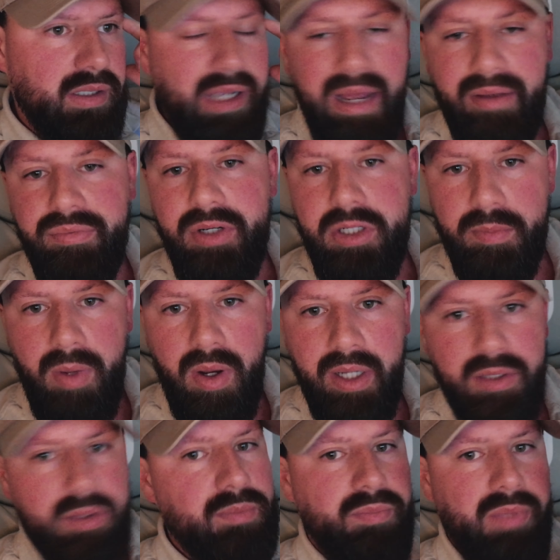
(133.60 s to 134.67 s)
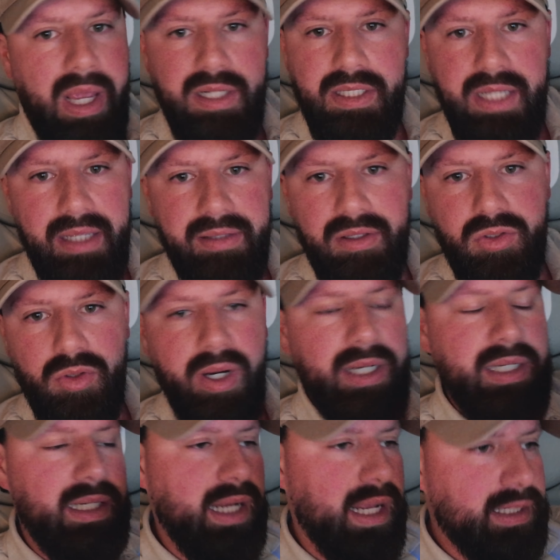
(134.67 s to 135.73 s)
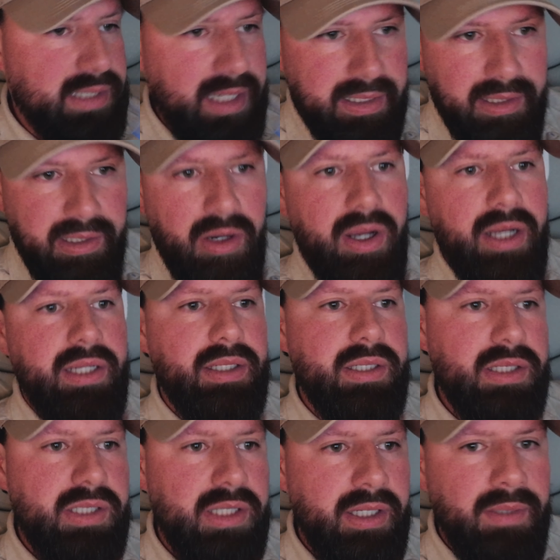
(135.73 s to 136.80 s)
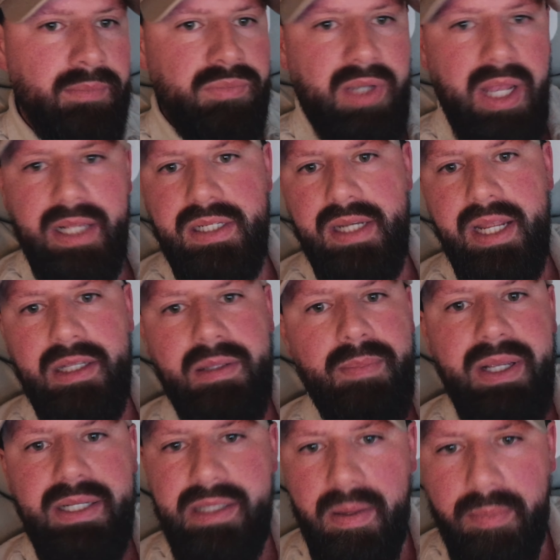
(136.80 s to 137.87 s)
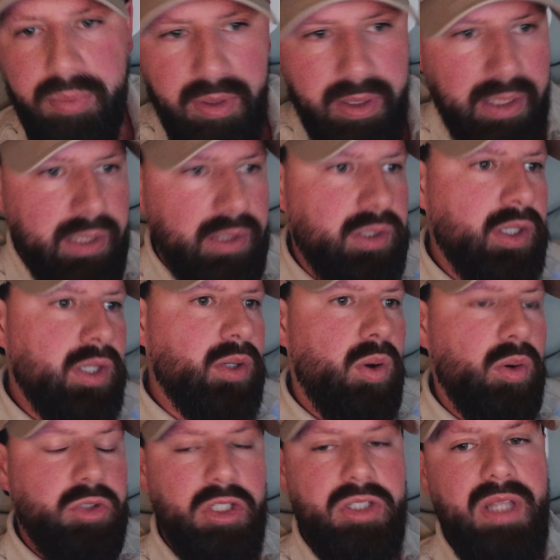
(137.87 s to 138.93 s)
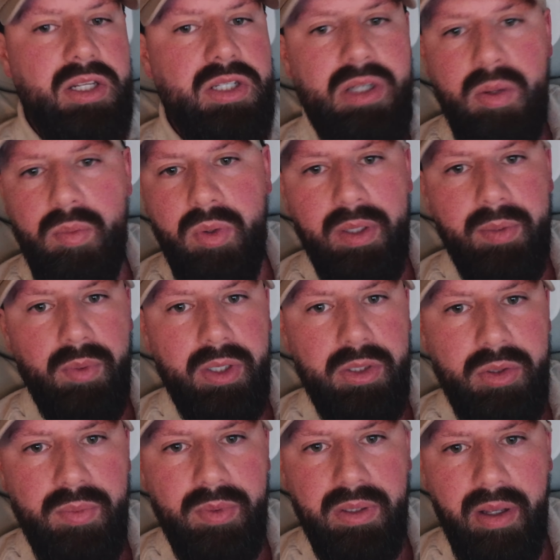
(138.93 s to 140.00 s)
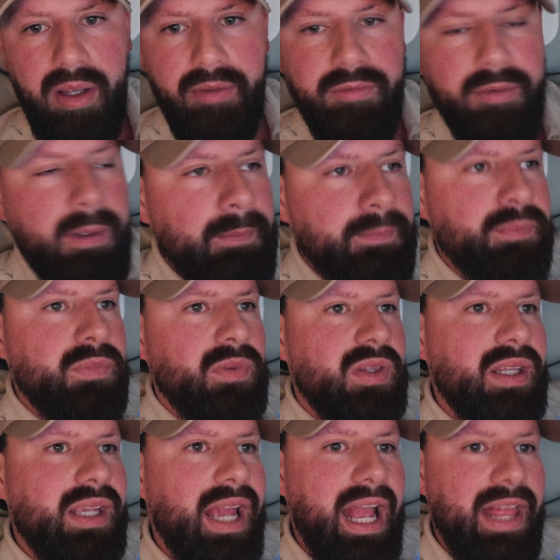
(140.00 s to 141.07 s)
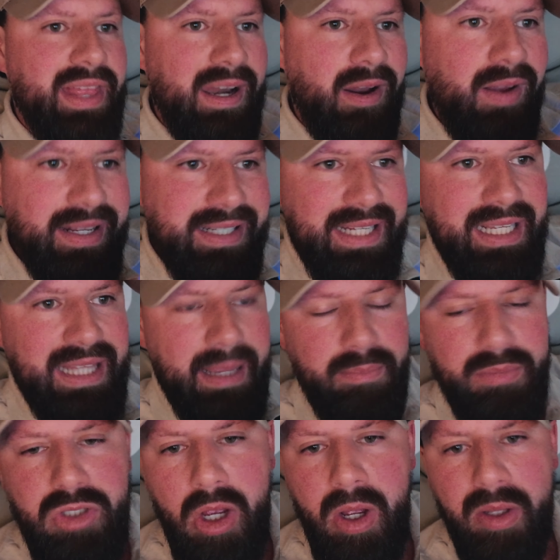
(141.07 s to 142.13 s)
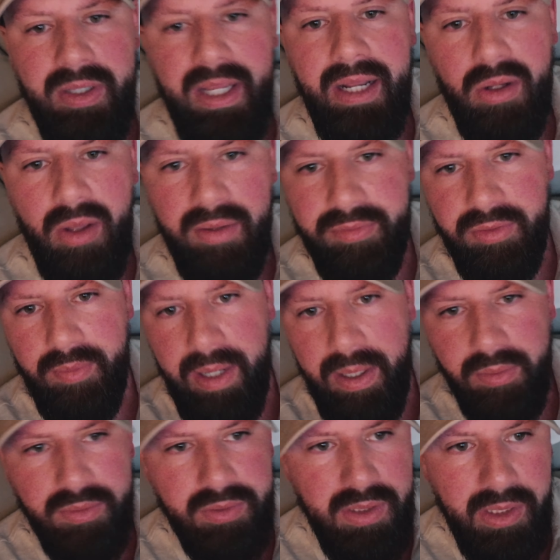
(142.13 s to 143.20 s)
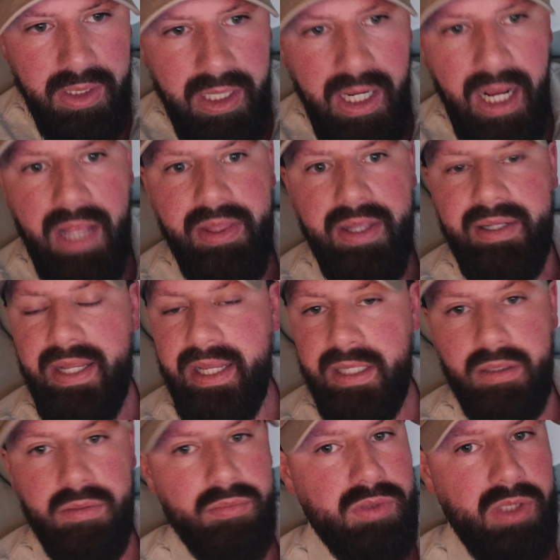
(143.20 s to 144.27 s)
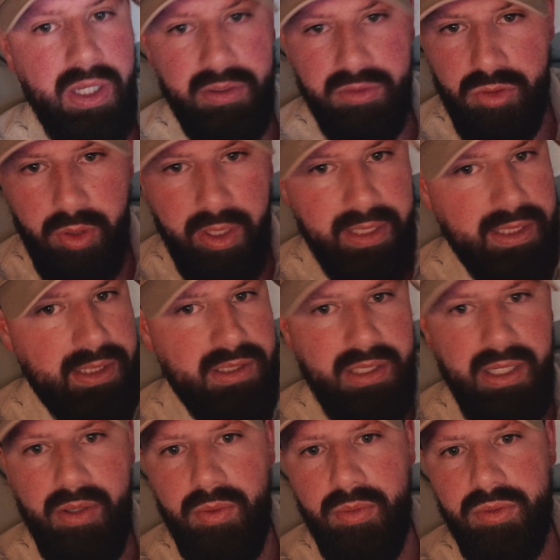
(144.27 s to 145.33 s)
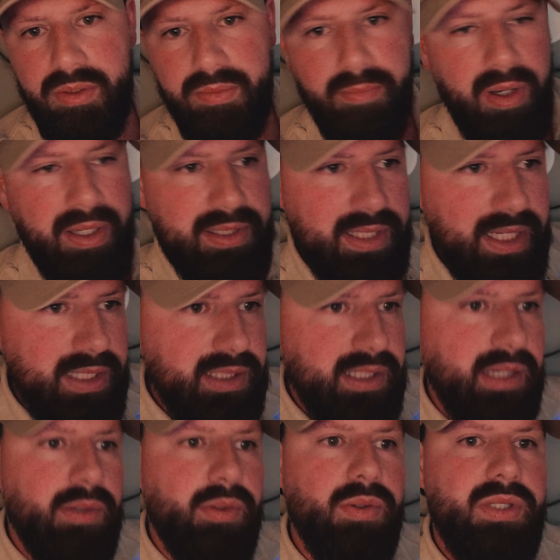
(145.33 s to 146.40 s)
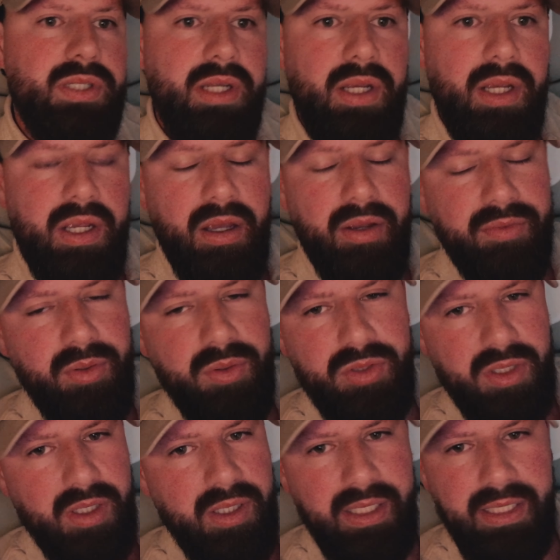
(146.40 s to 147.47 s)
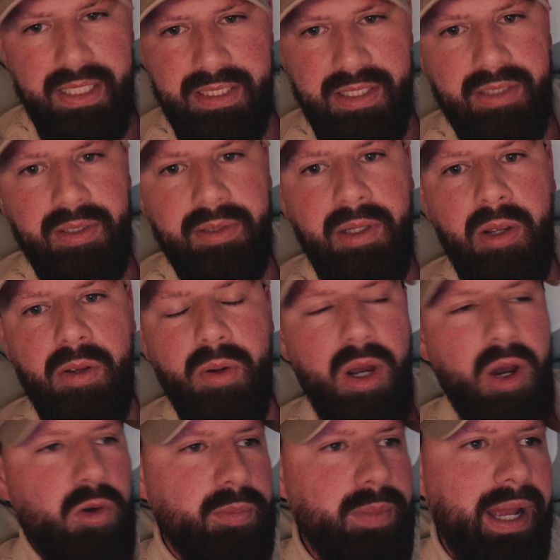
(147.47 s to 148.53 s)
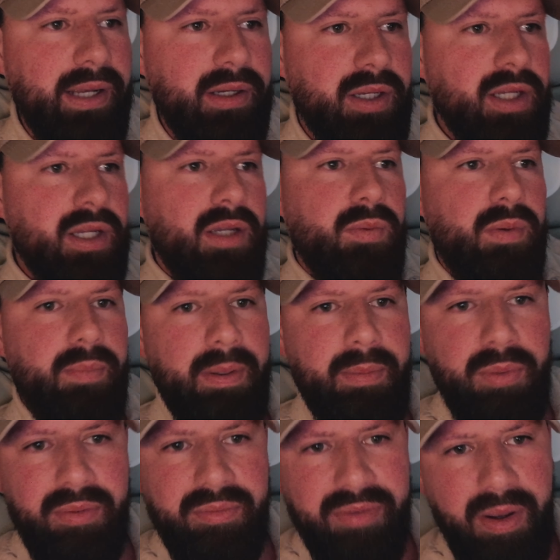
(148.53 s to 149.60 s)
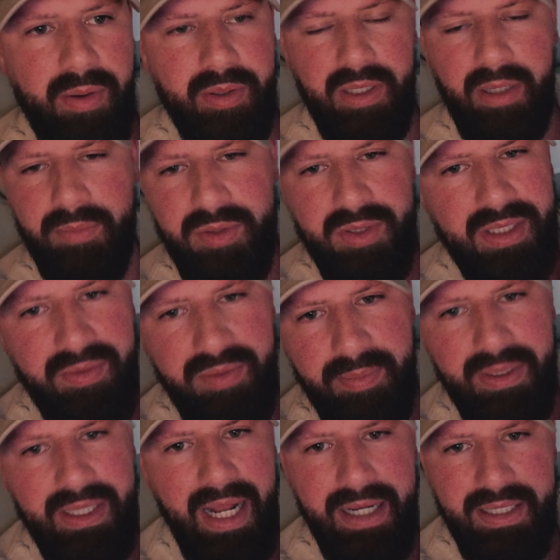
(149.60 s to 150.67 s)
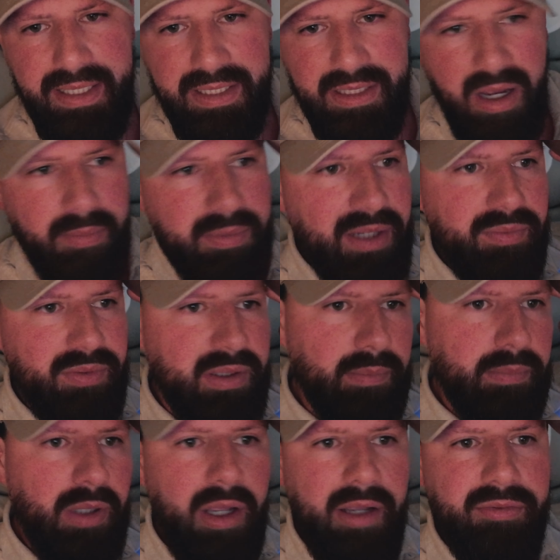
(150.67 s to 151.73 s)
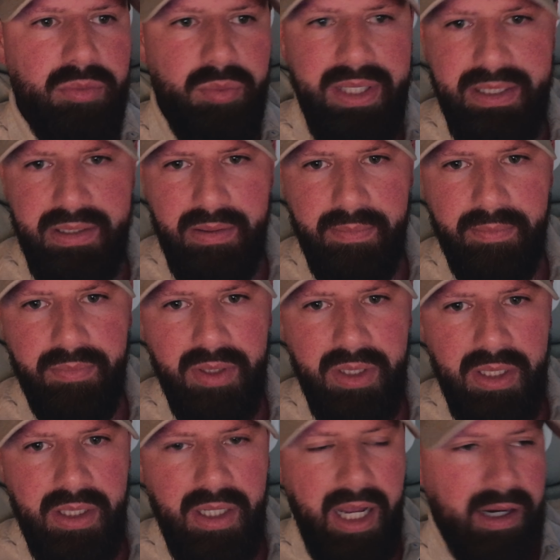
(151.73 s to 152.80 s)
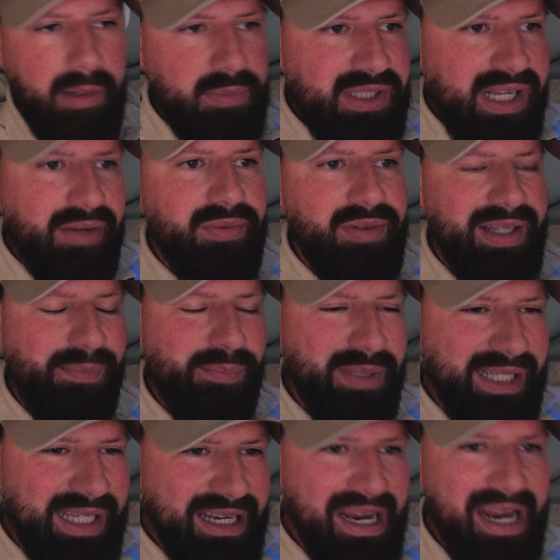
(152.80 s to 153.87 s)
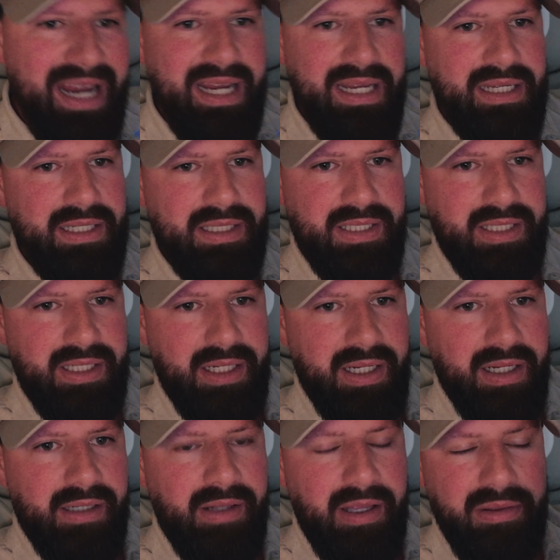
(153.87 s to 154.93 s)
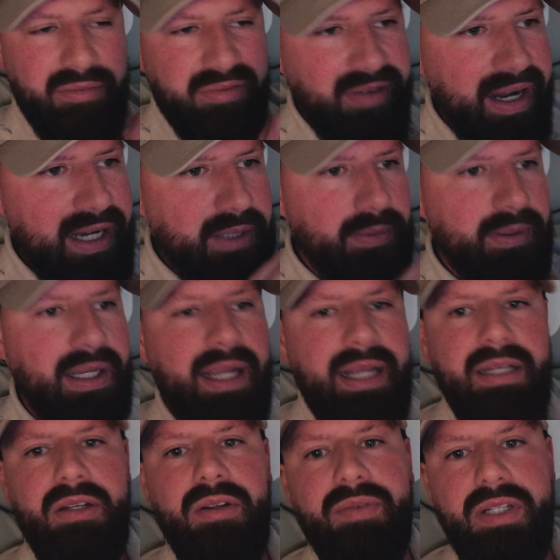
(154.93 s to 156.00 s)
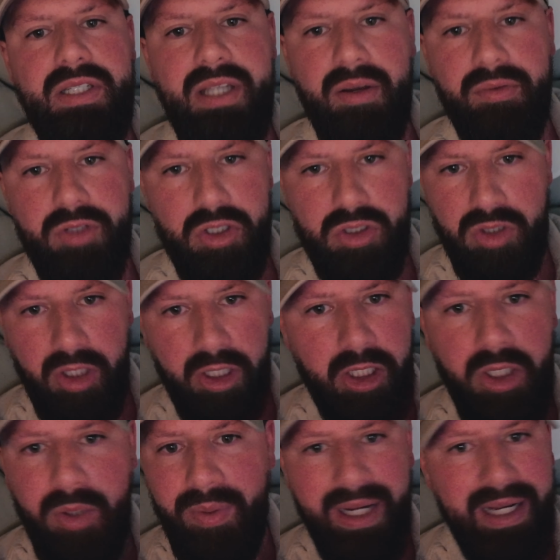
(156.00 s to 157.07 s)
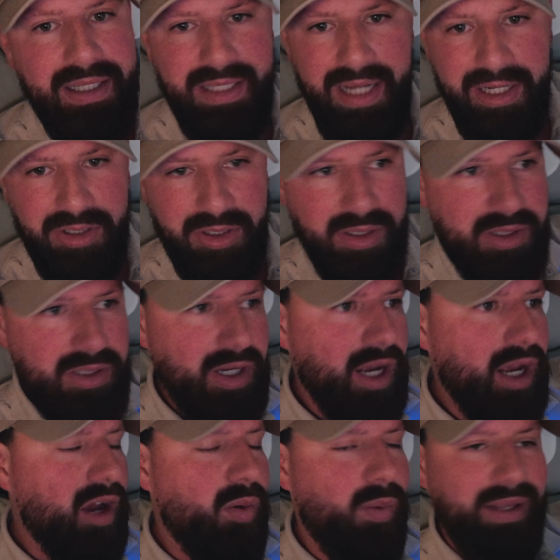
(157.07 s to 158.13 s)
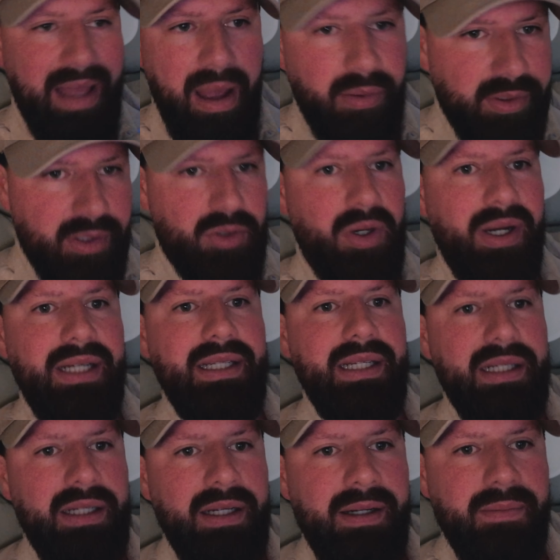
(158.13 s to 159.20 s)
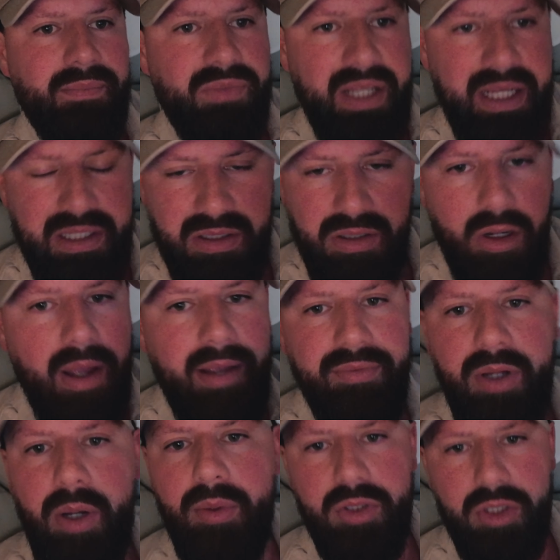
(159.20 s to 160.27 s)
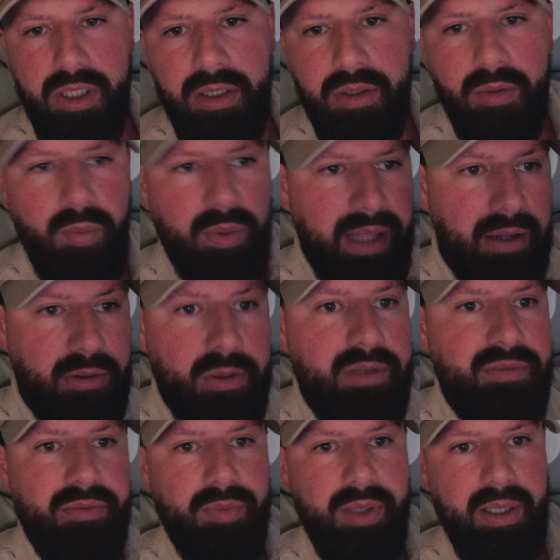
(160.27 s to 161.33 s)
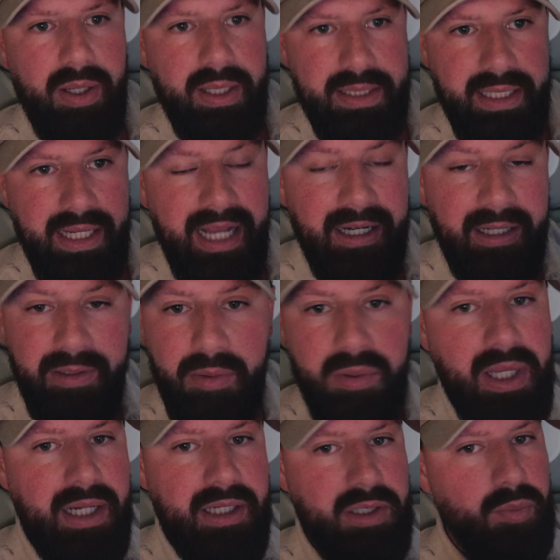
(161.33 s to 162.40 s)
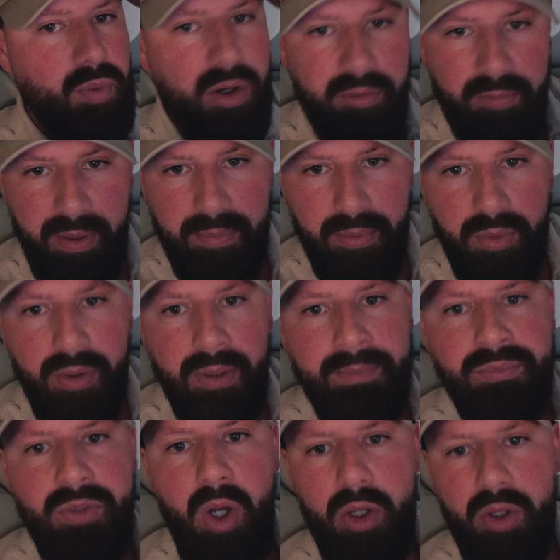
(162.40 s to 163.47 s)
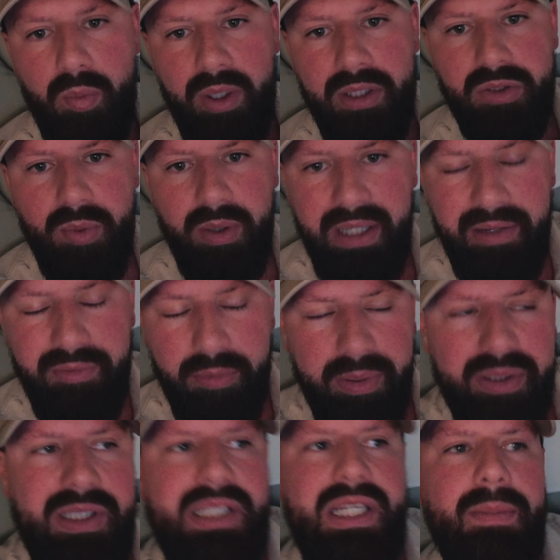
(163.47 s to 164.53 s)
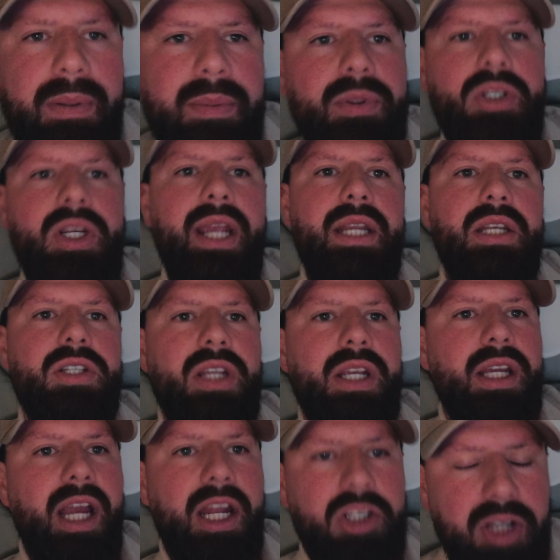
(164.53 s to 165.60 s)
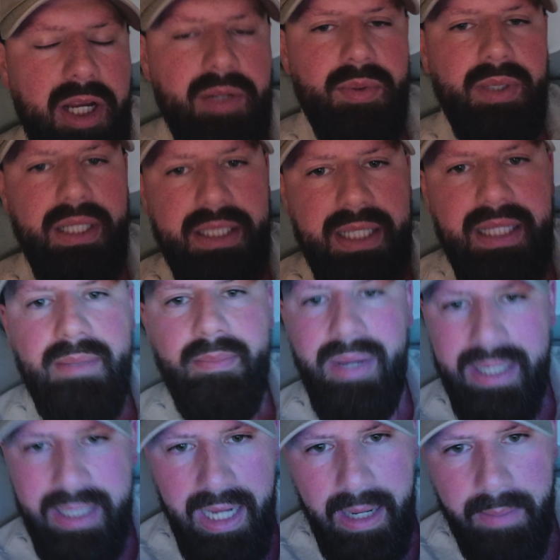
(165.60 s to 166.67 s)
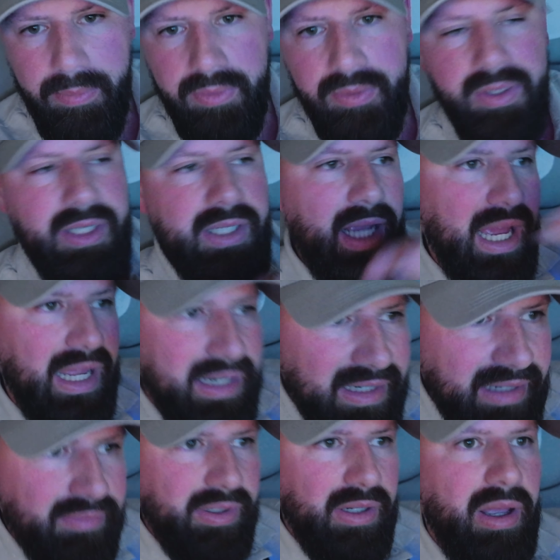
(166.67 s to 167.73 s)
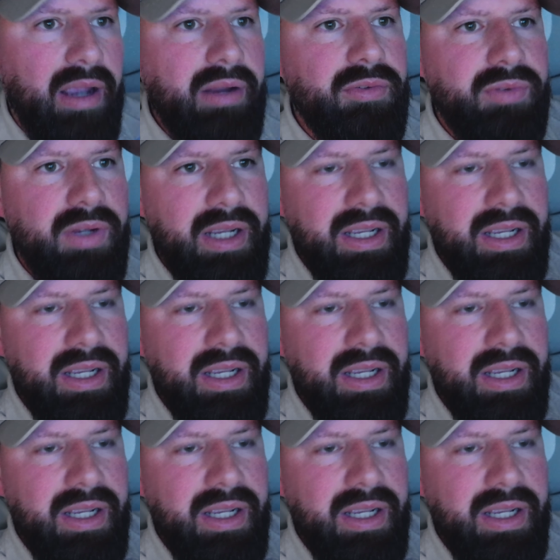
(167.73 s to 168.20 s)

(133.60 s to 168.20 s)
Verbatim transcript: average mind, hasn't had the training, hasn't had the guidance, hasn't had the best upbringing, or just doesn't know what they want to do with life. And then I see them turn their life around, and then they learn trading skills, mindset skills. Of course, listen, I don't hold back. When people are in Falcon, I'm not just giving them analysis, I'm giving them life wisdom, and I'm saving them years. Like the value in that in and of itself, just the Q and A sections, without the trading, is life coaching without you even realizing it. And I know that because I work with people on the one-to-one level, but to see people change and genuinely see them make it happen and live a life,